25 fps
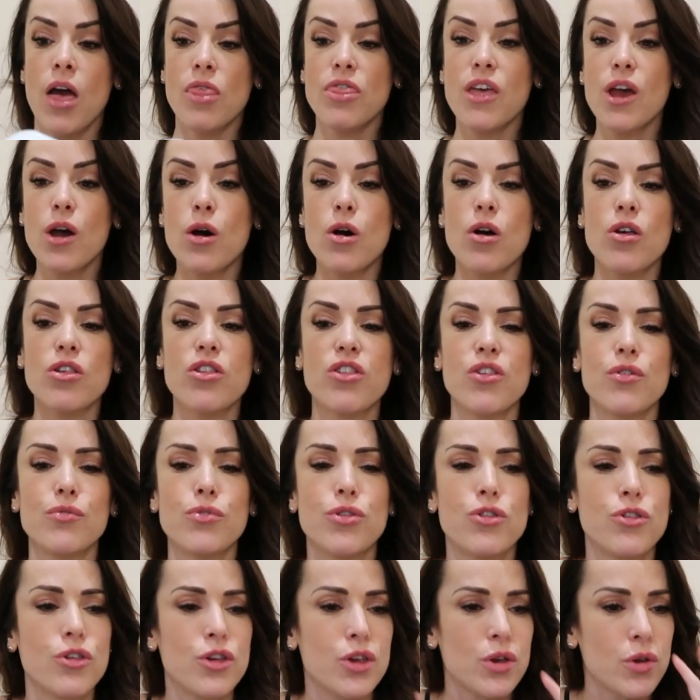they also
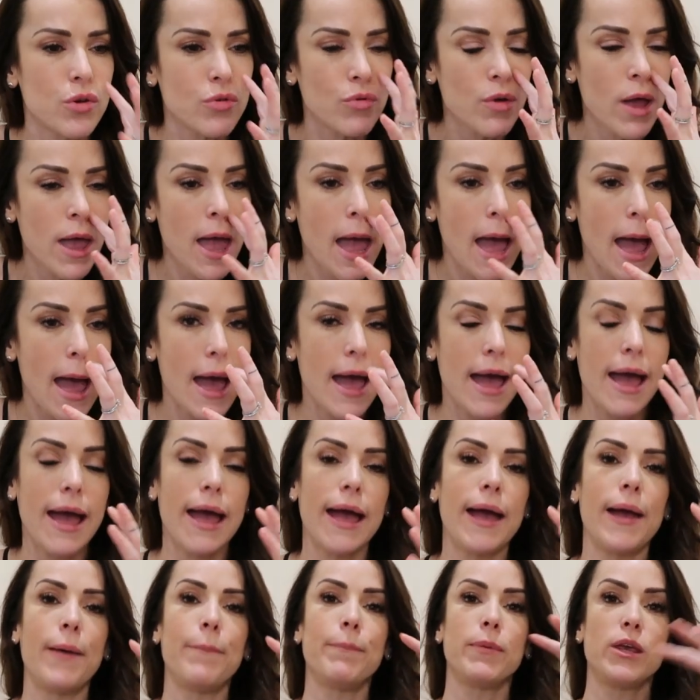do
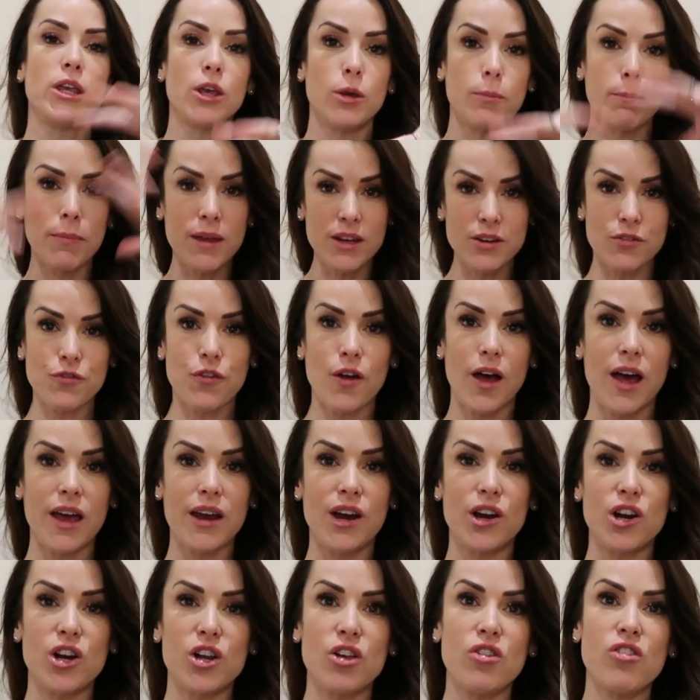um,
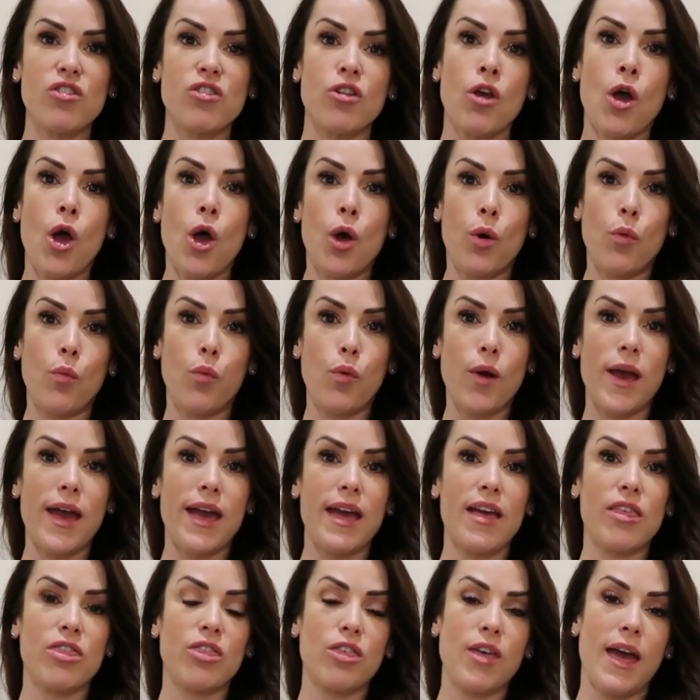humidifiers
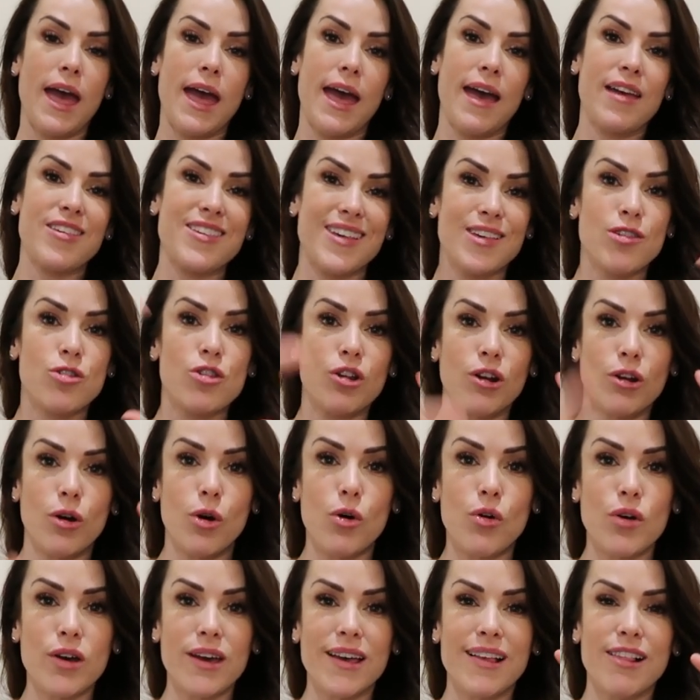with uh, essential
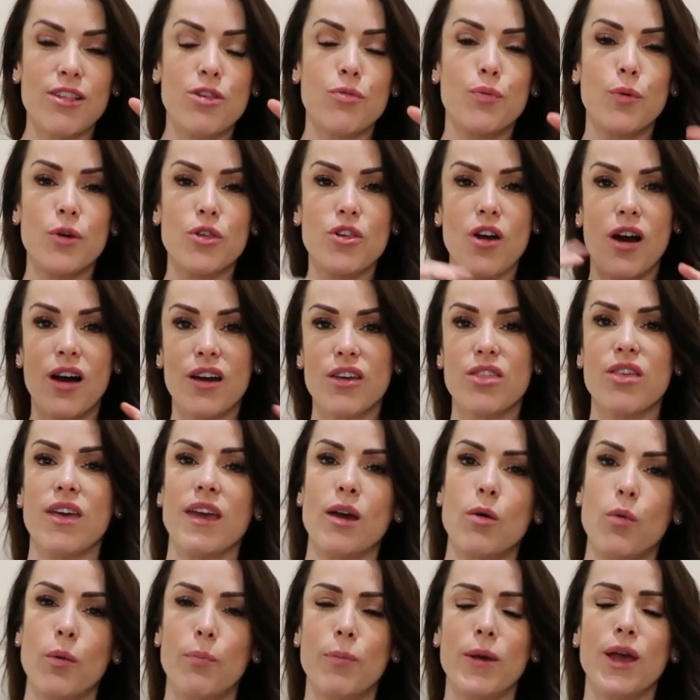oils, which I
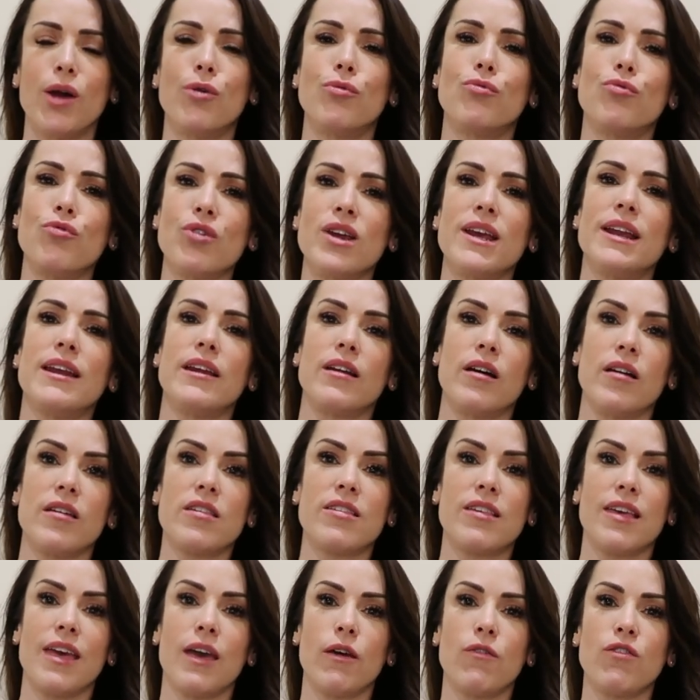think would be a really
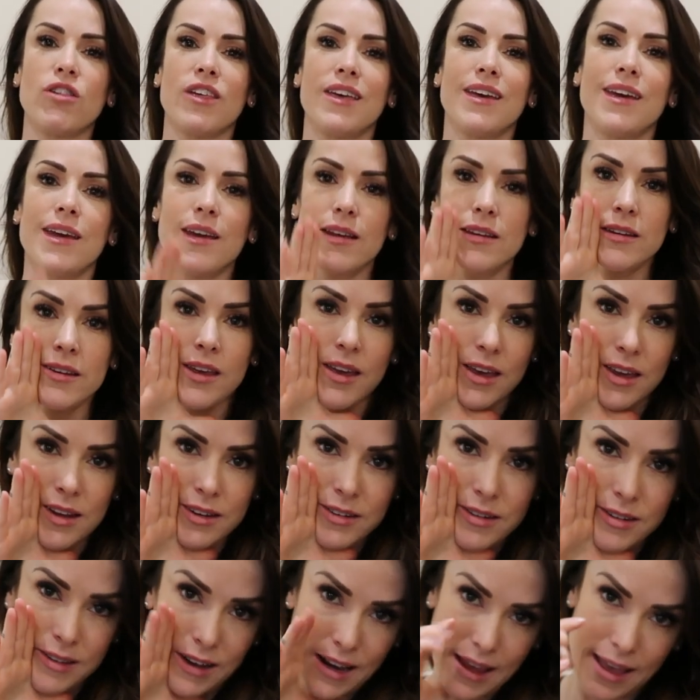nice gift. Hint,
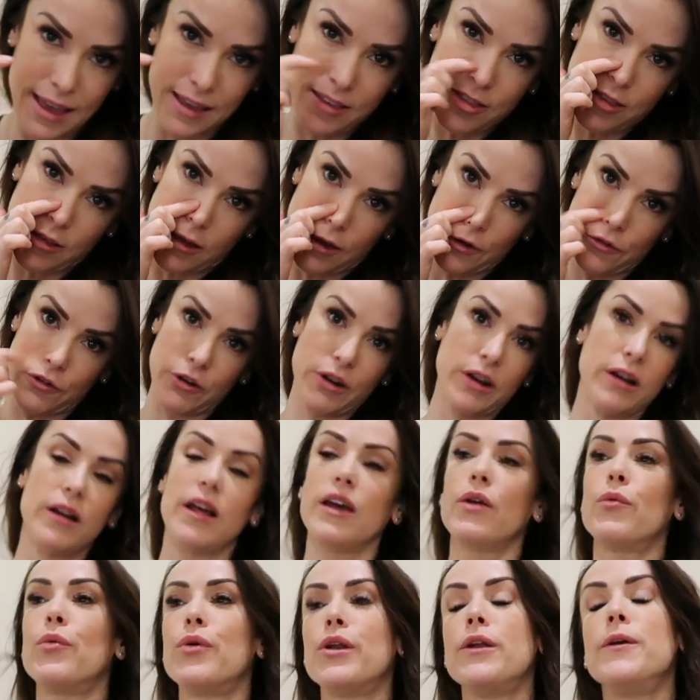hint, Lex, I really
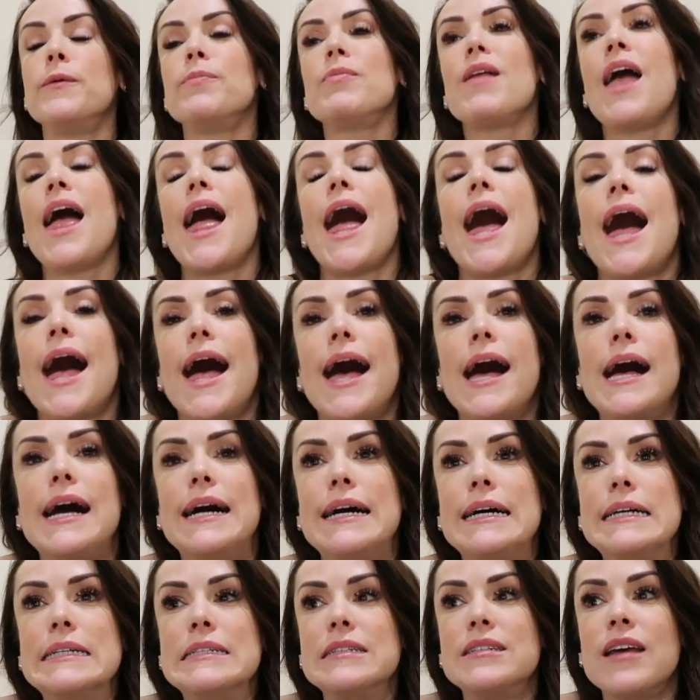like one.
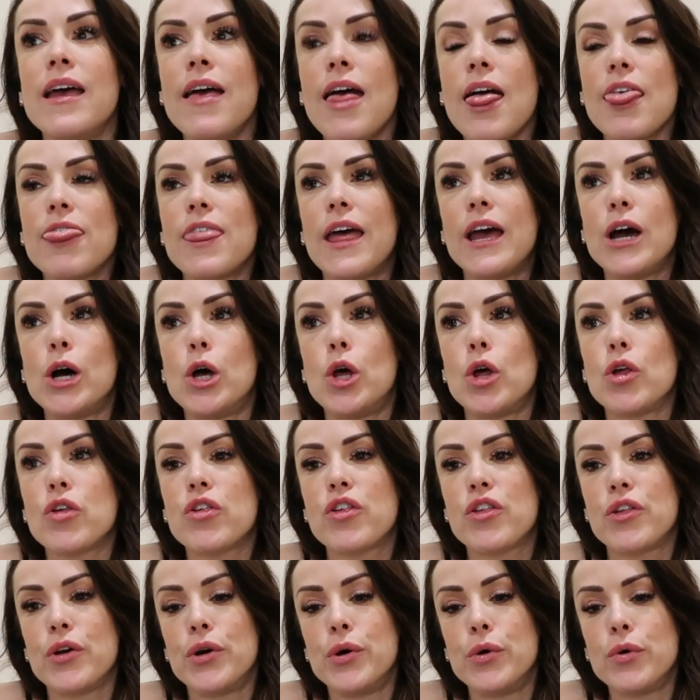And they
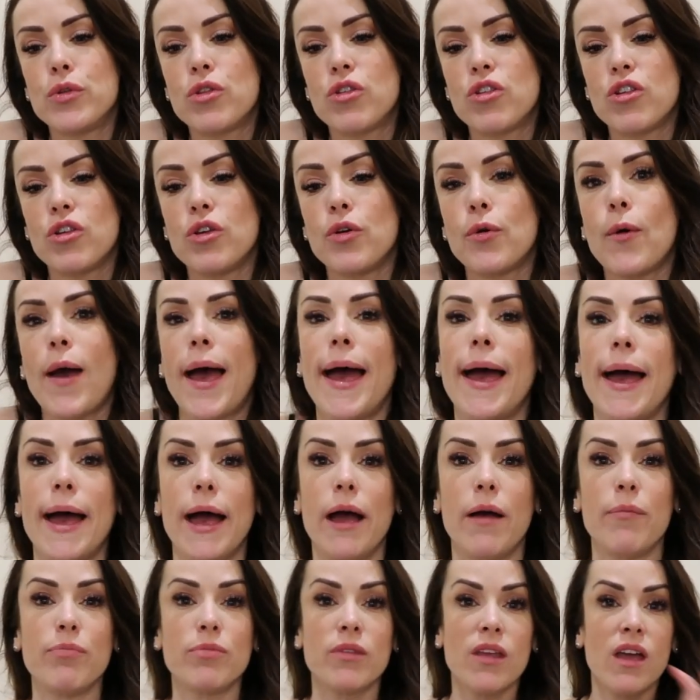also do
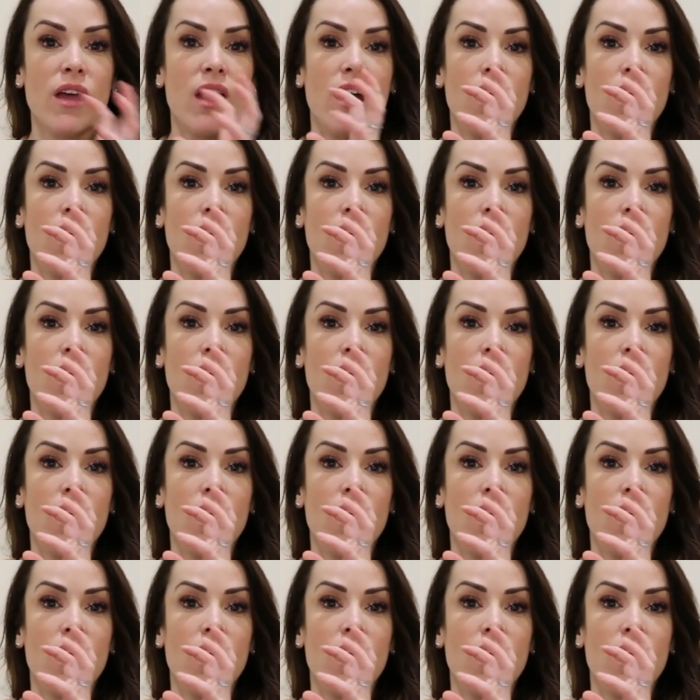um,